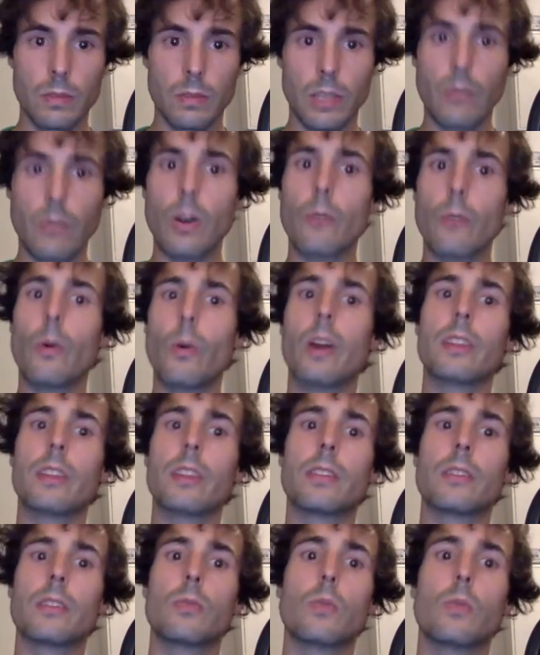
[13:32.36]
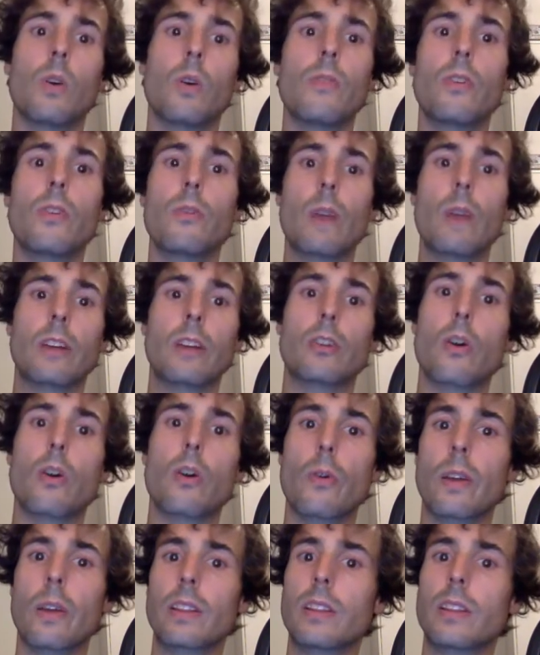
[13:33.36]
If I want to overwrite
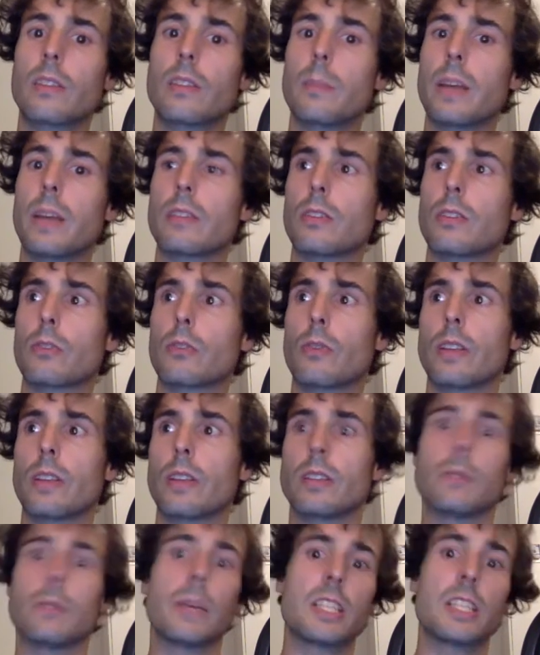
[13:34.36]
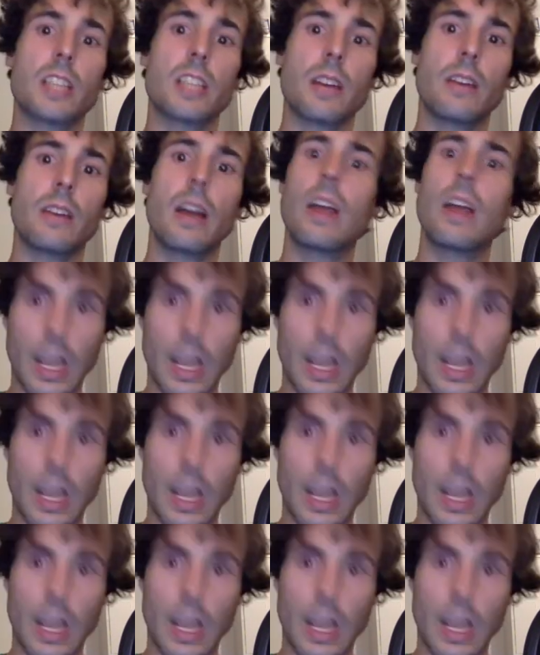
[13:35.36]
correctly the method created by Java,